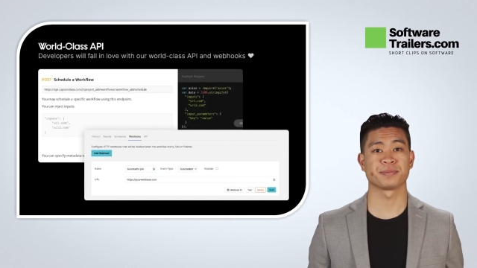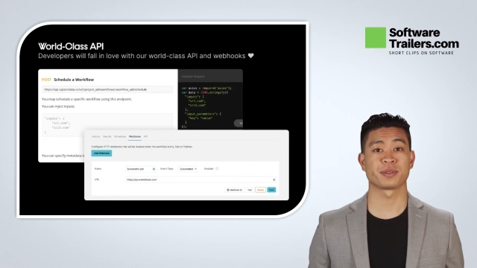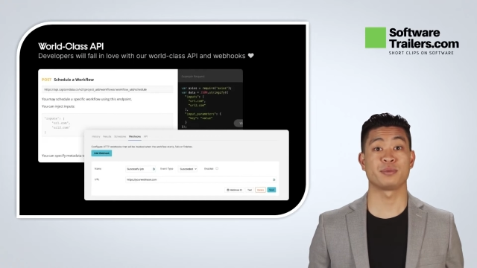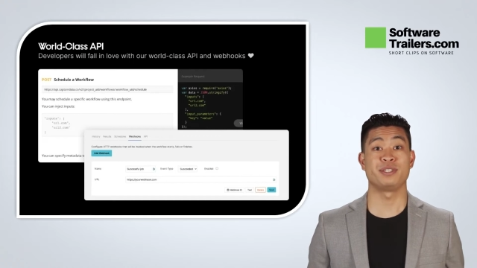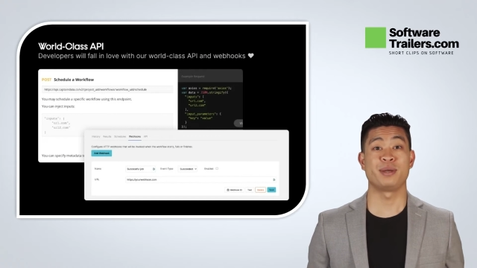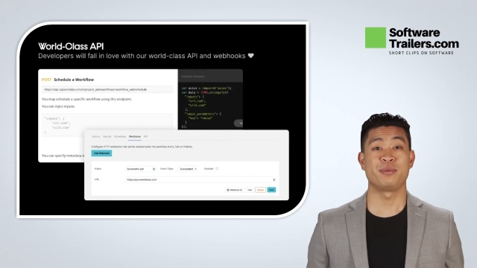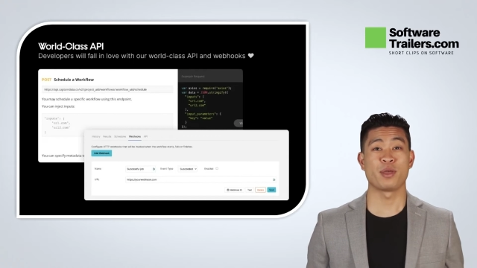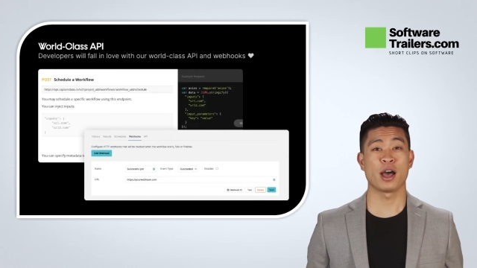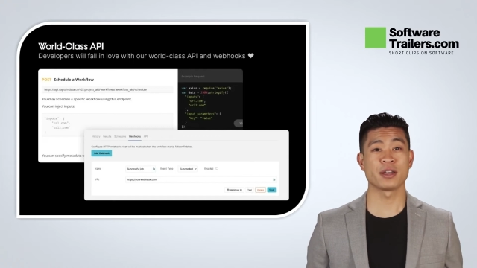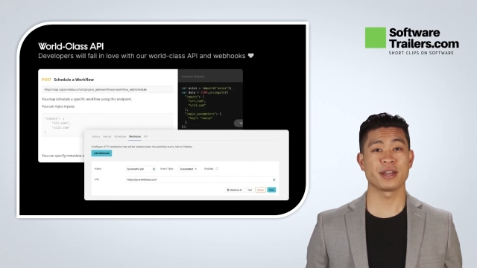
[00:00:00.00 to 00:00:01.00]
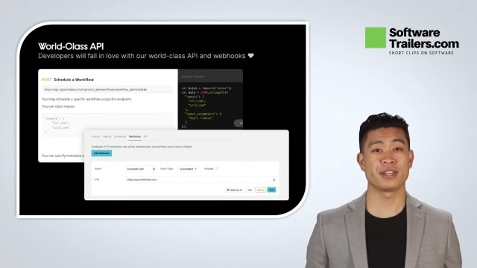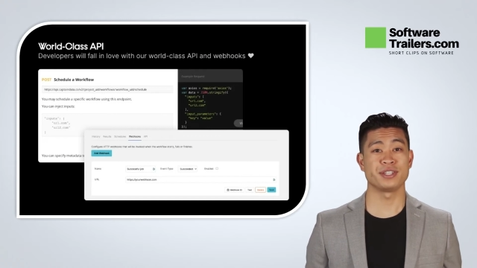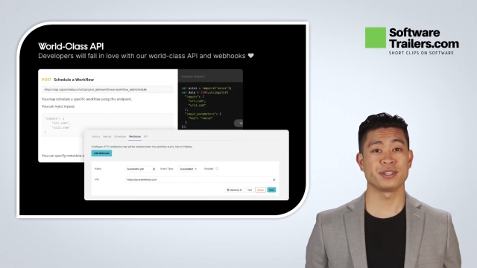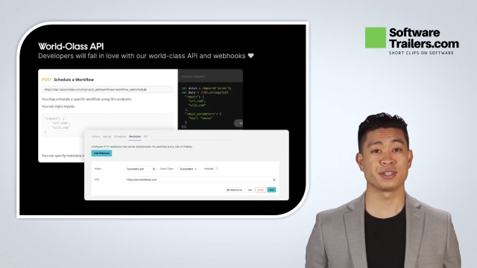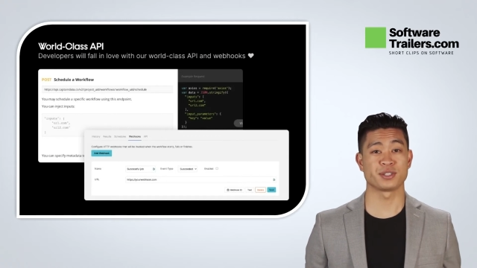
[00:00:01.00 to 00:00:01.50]
From simple
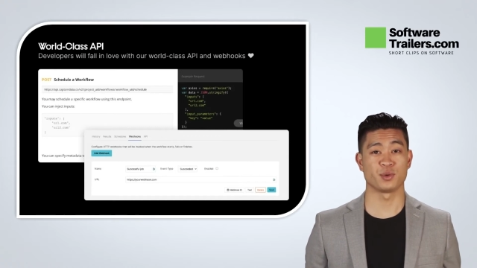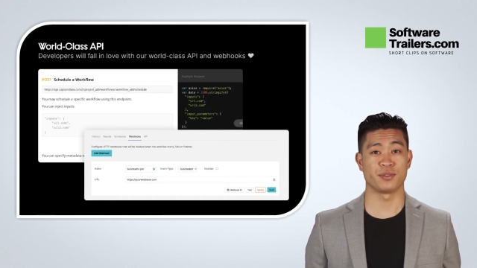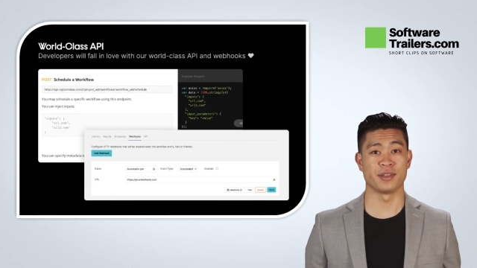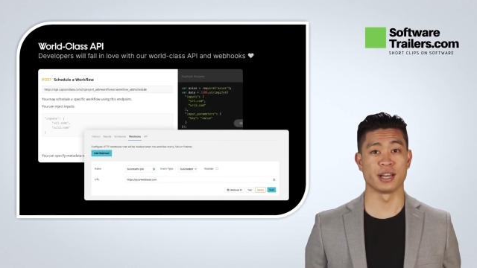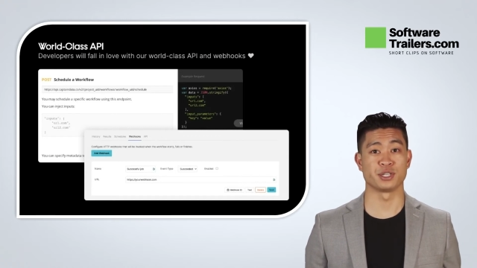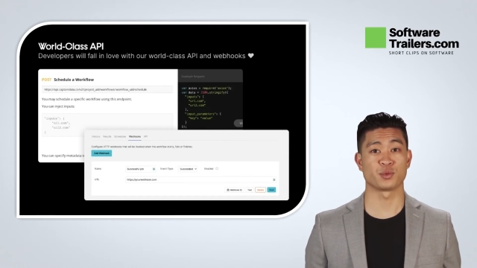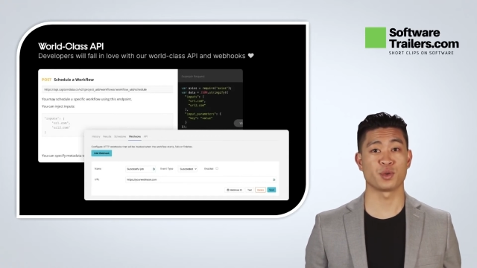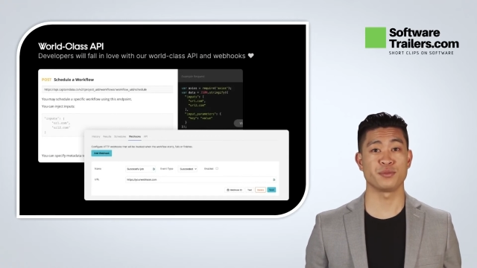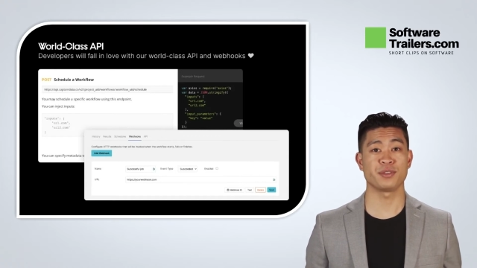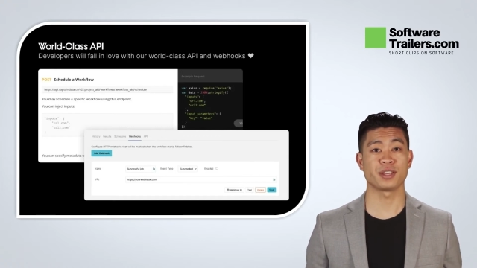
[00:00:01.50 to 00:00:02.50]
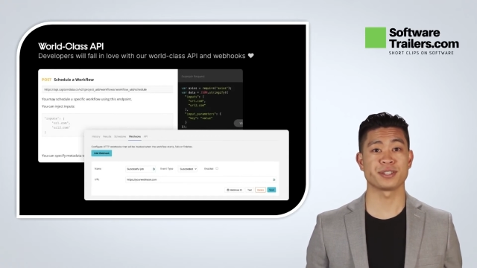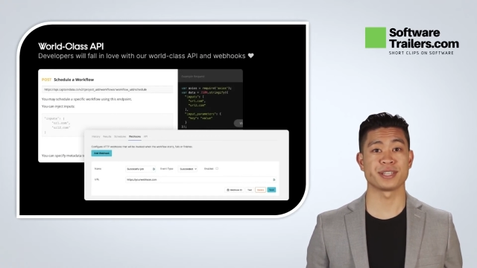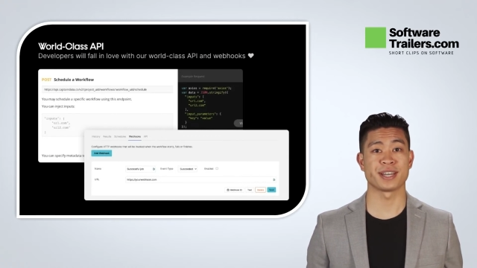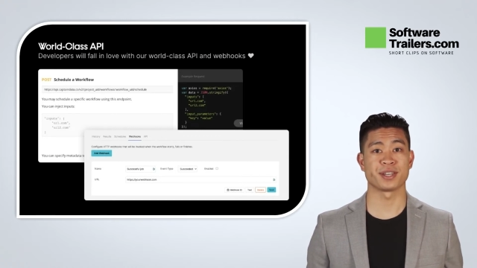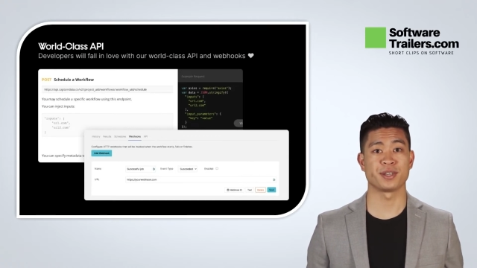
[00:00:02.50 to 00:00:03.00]
automations to advanced workflows
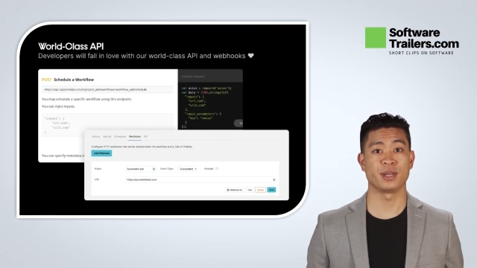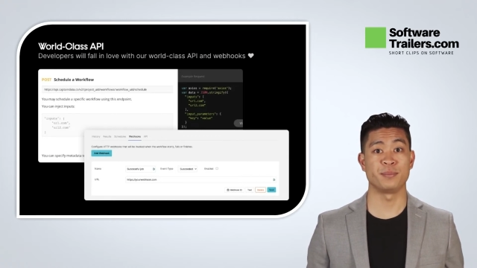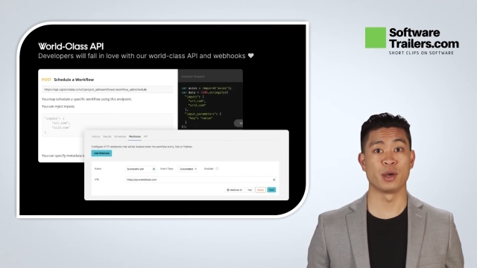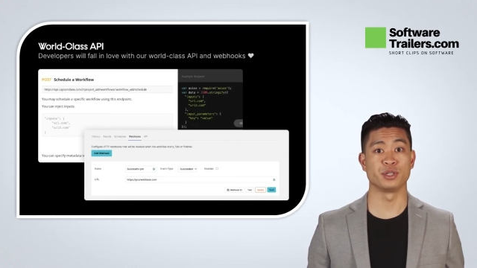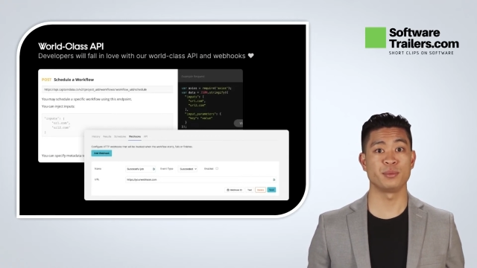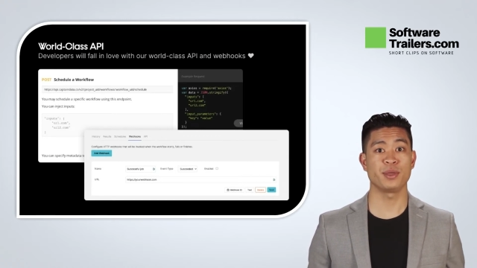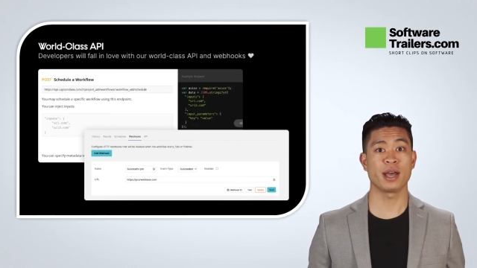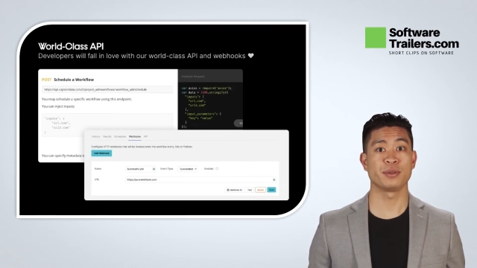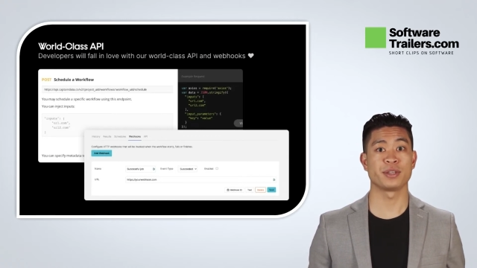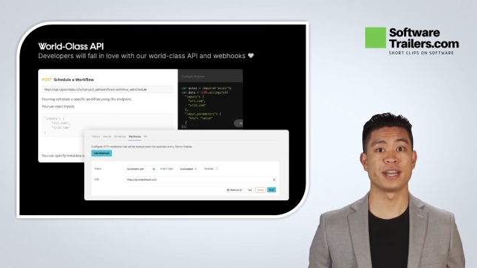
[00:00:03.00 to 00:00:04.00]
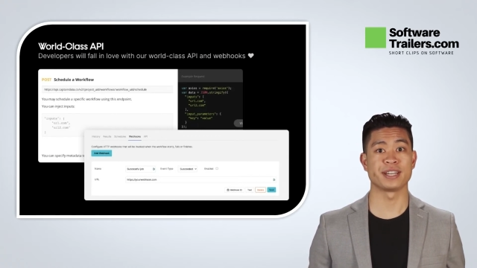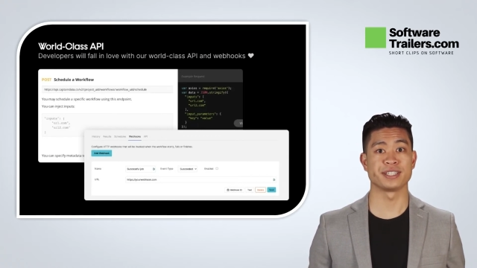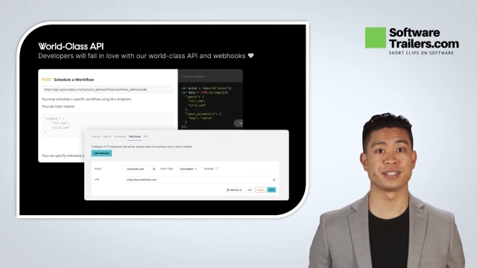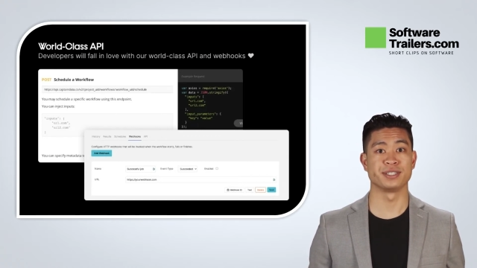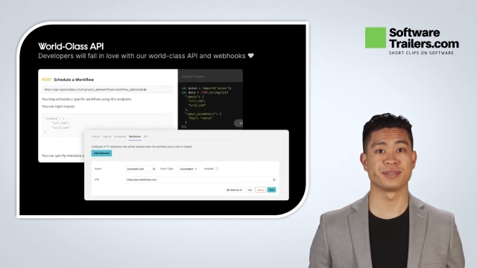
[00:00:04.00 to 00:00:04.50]
that include multiple
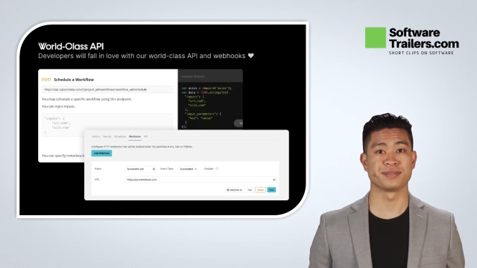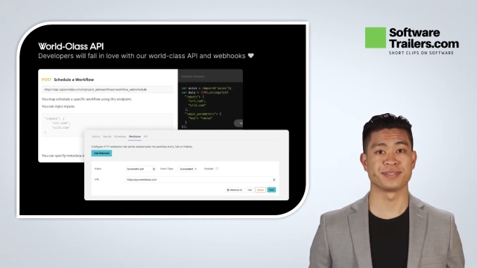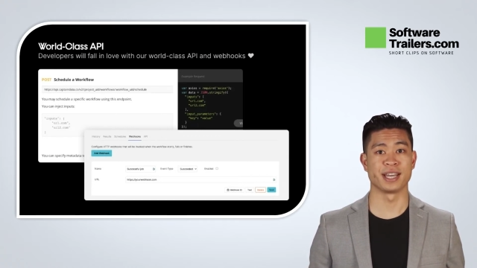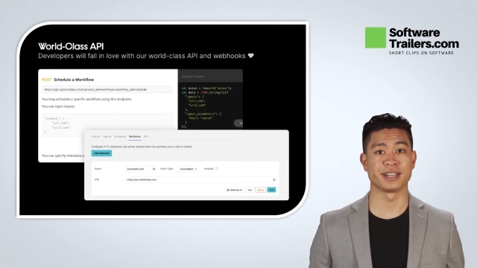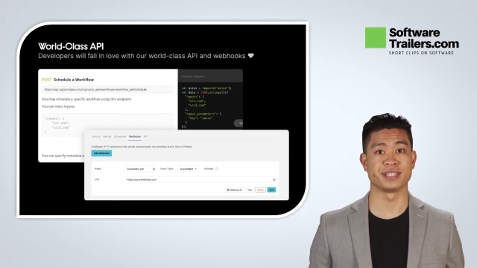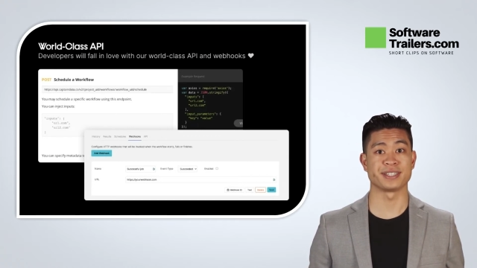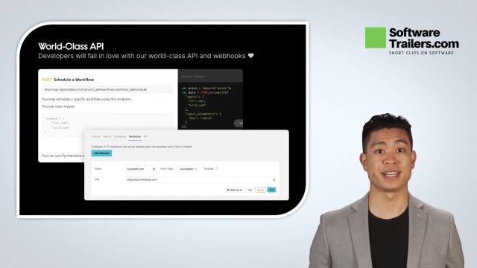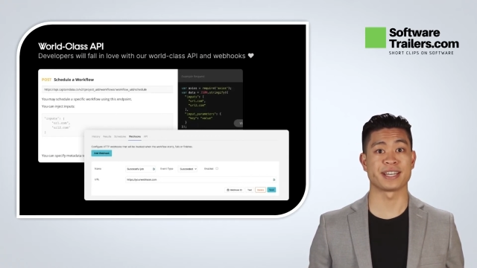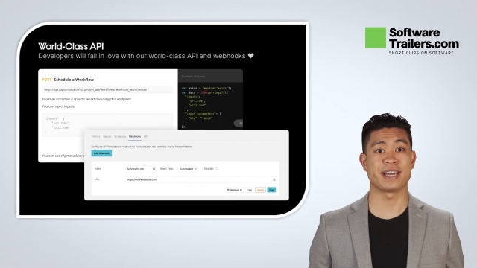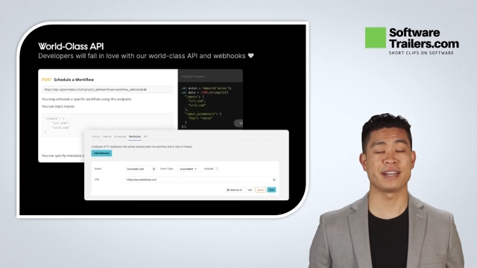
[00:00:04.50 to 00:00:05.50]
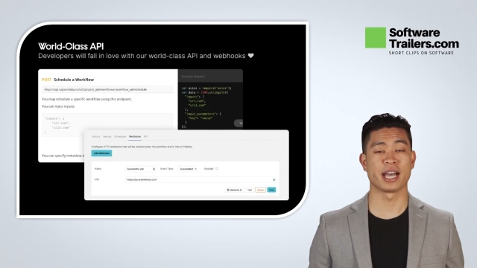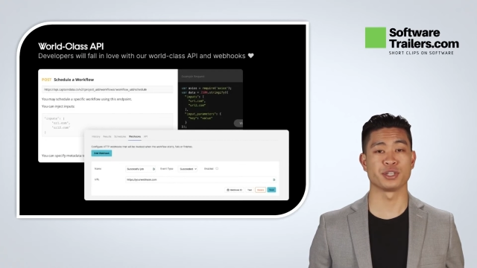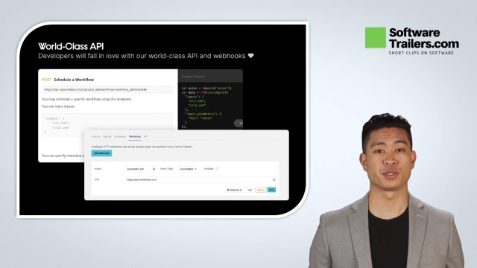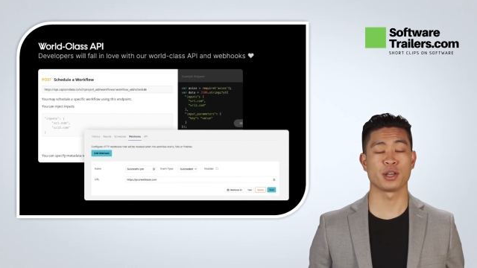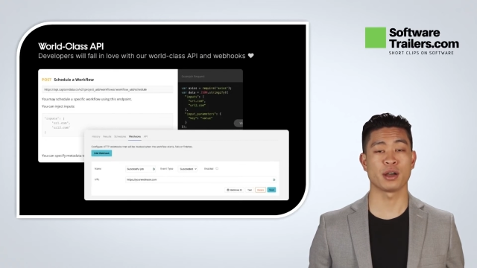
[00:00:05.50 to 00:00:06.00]
applications, Captain Data
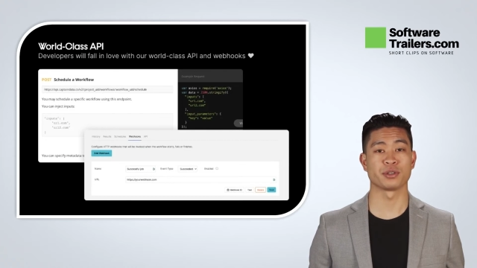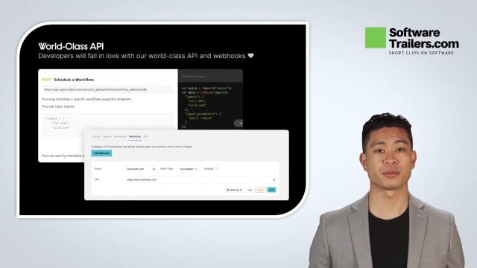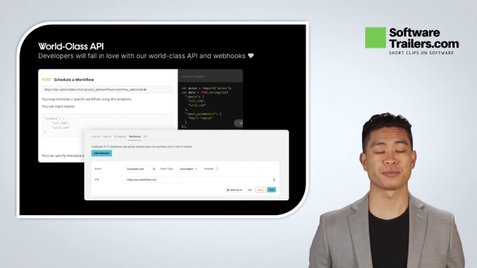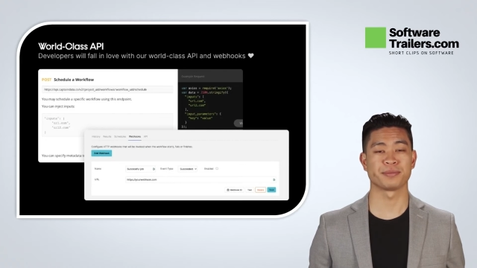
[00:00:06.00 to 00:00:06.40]
got you covered.